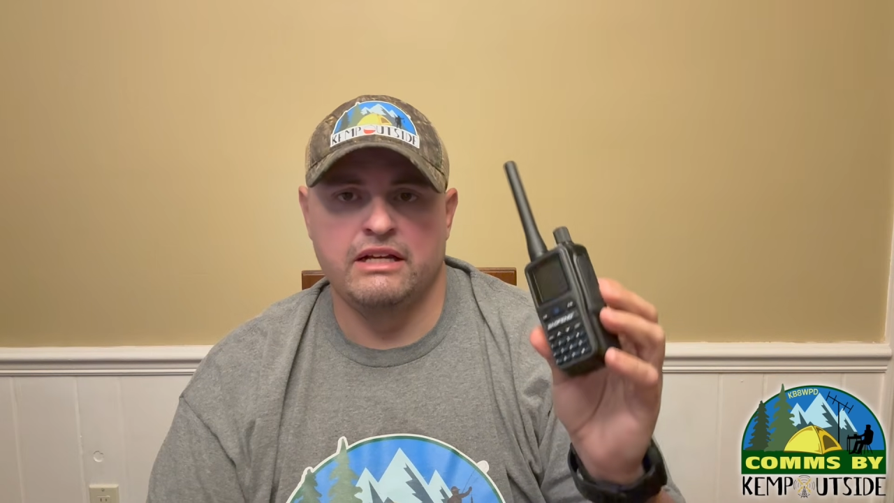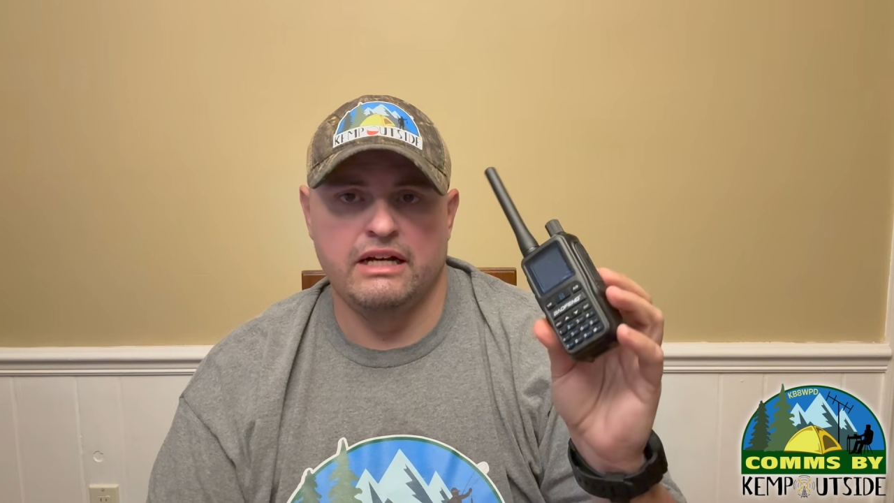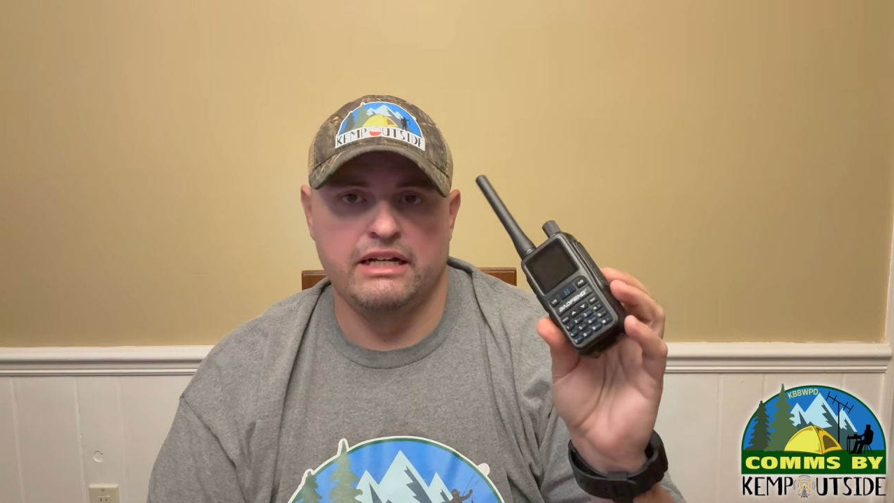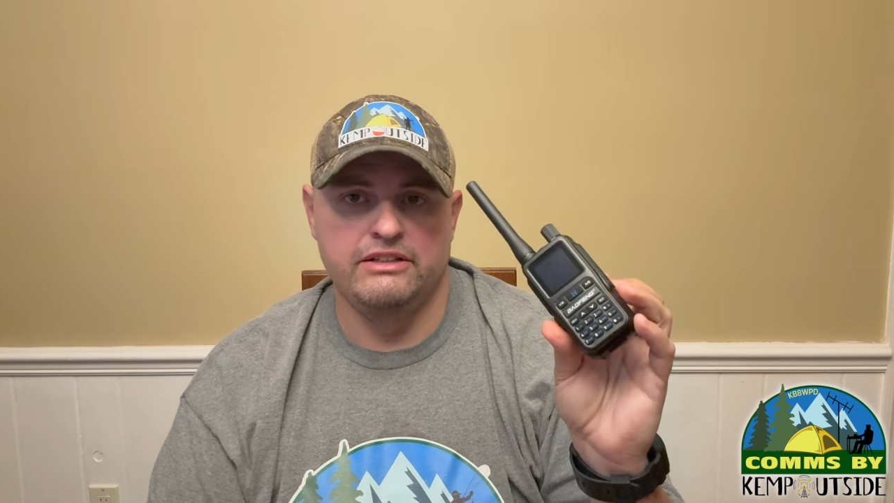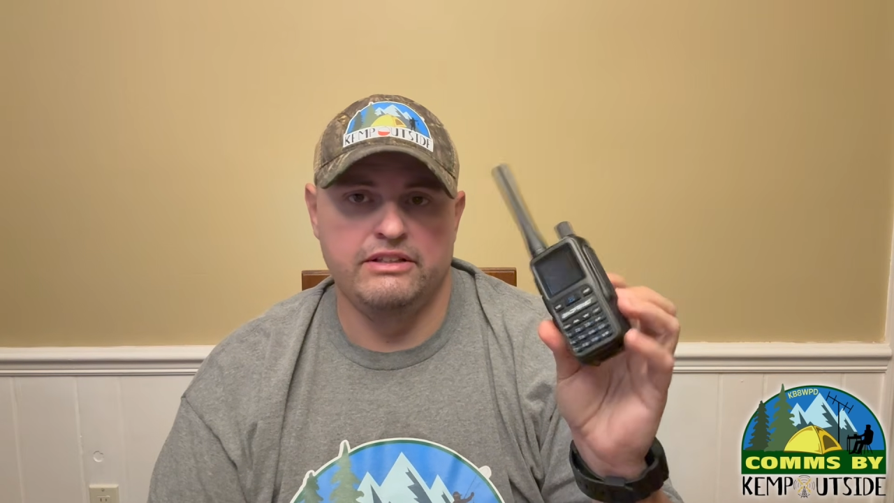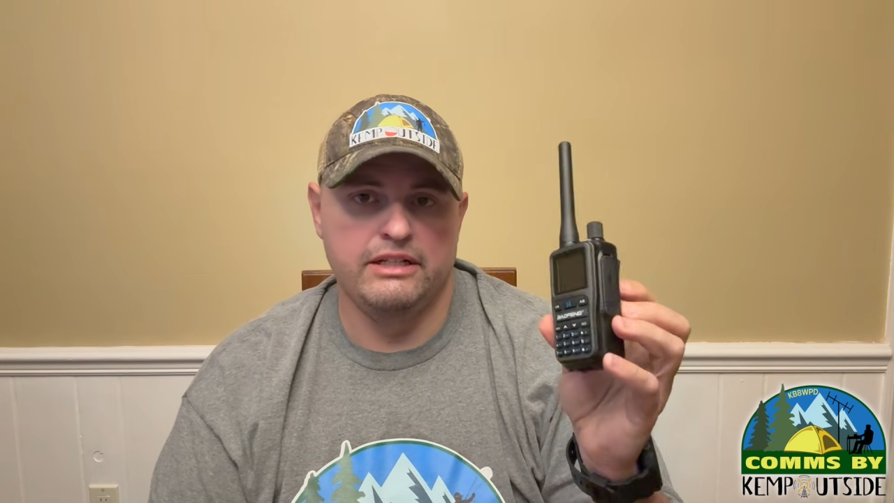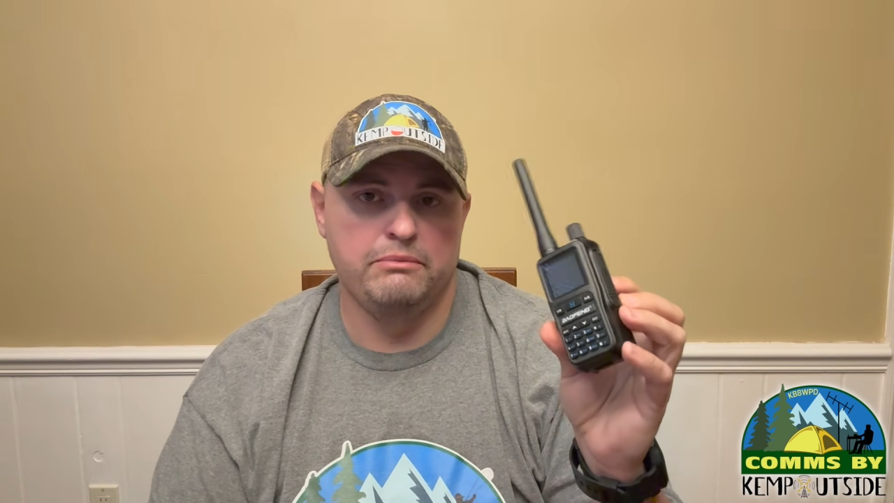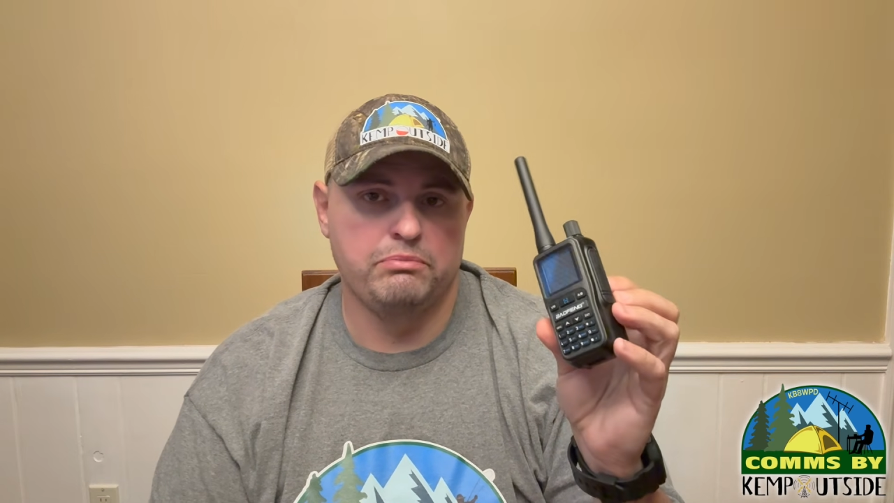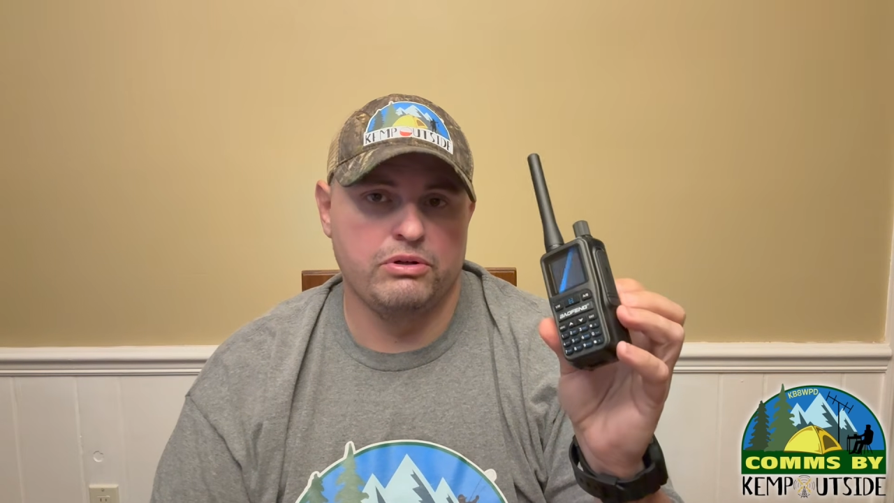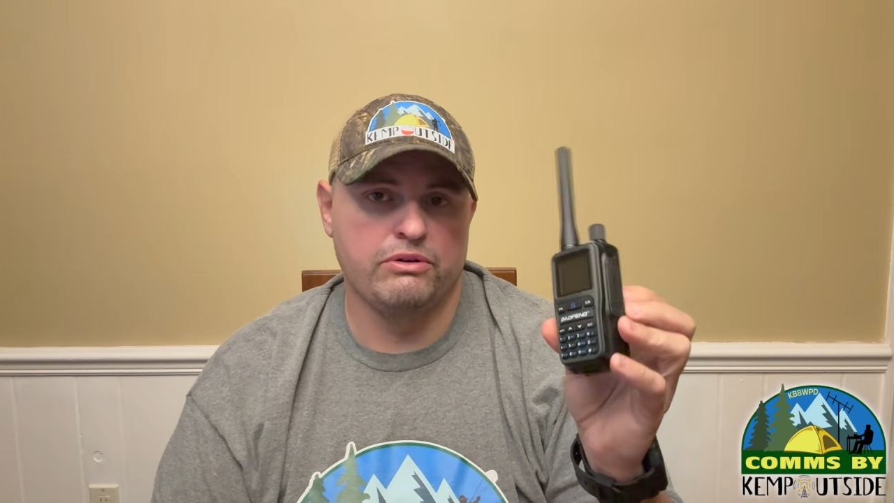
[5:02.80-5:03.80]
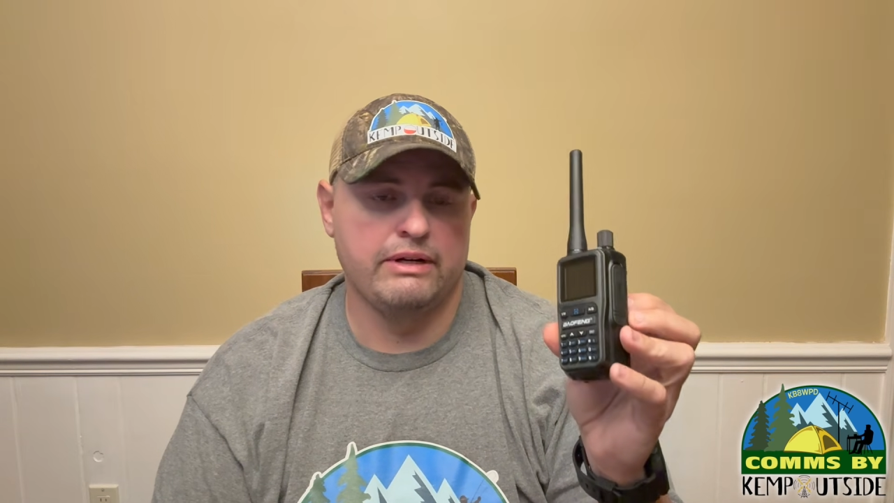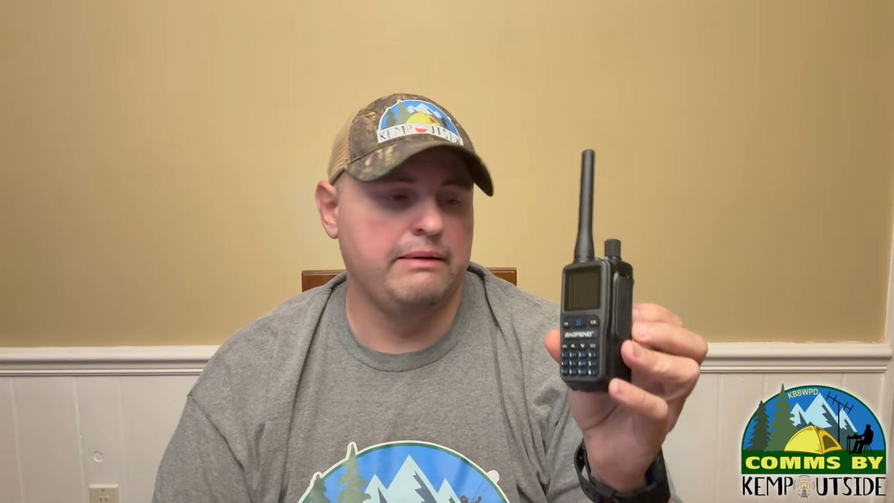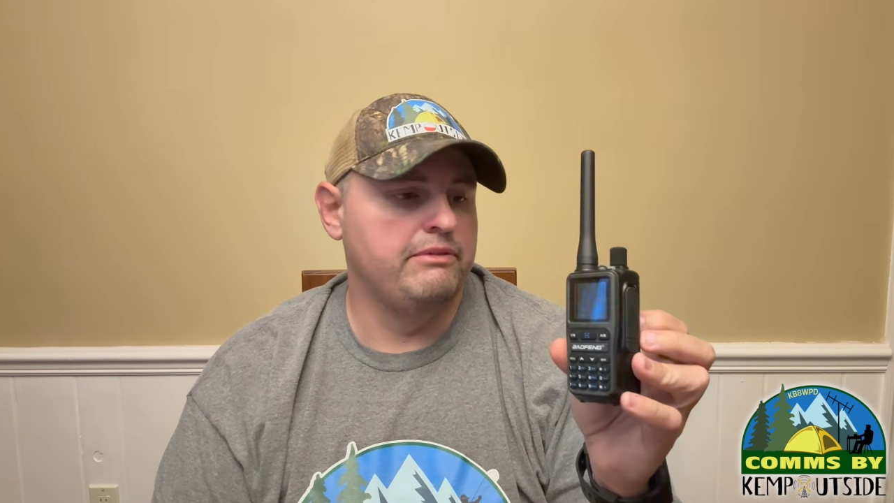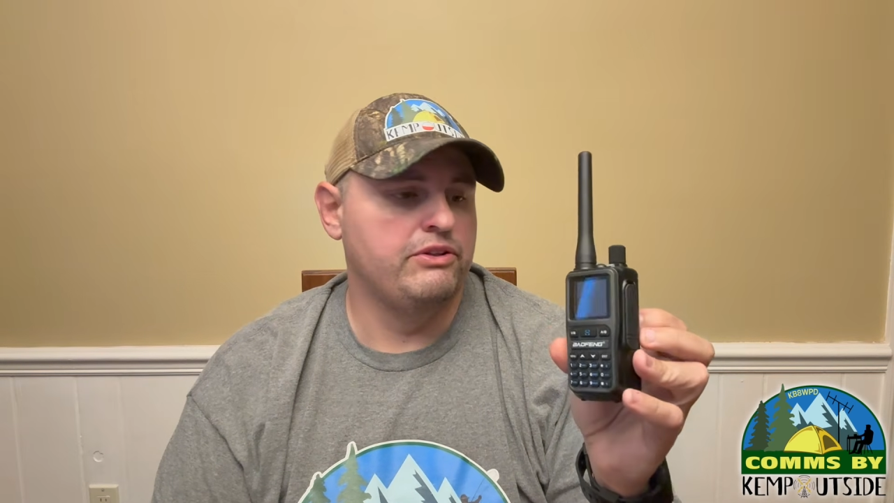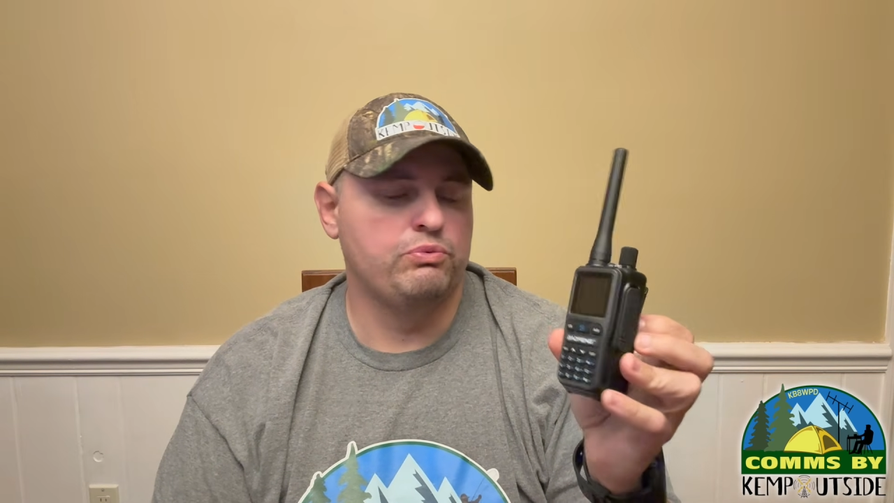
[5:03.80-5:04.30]
I did
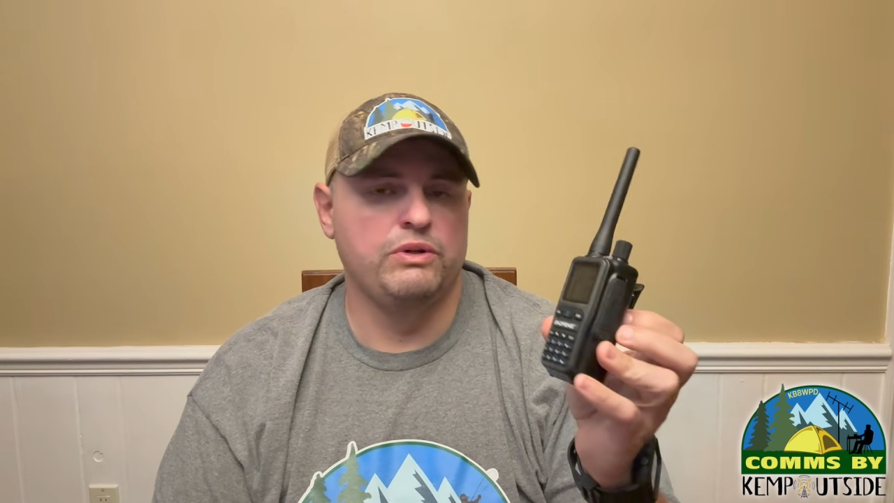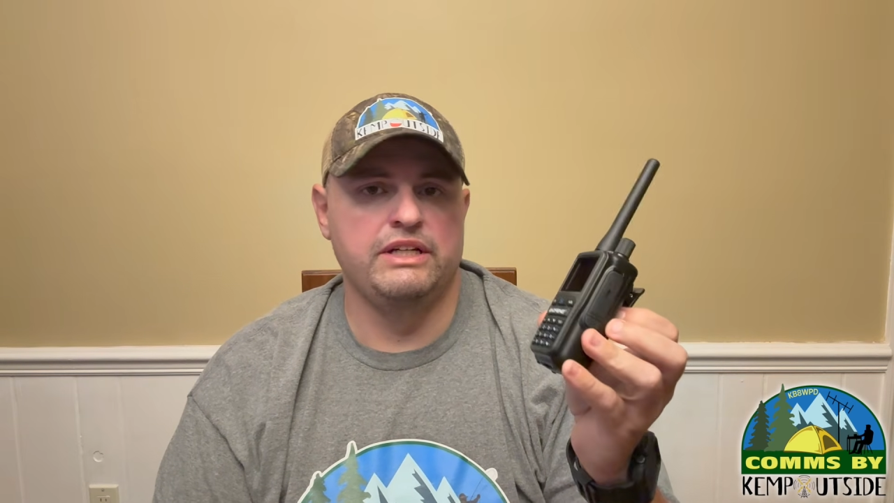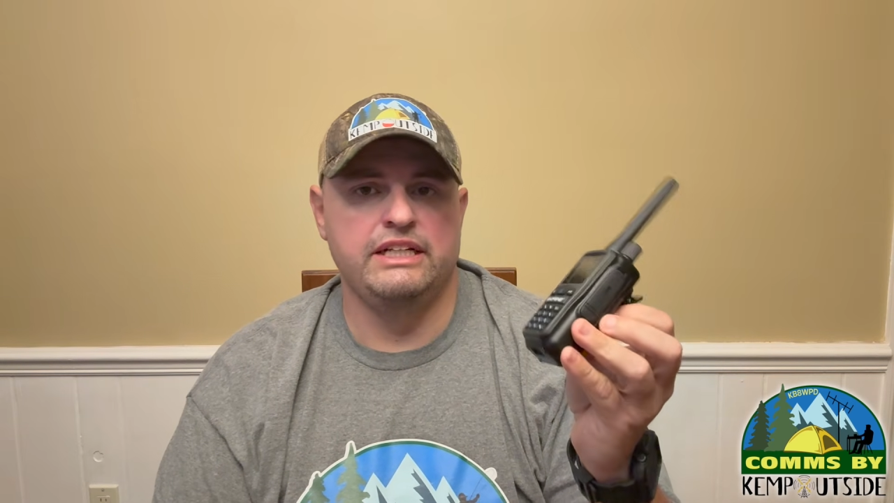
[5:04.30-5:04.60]
program this one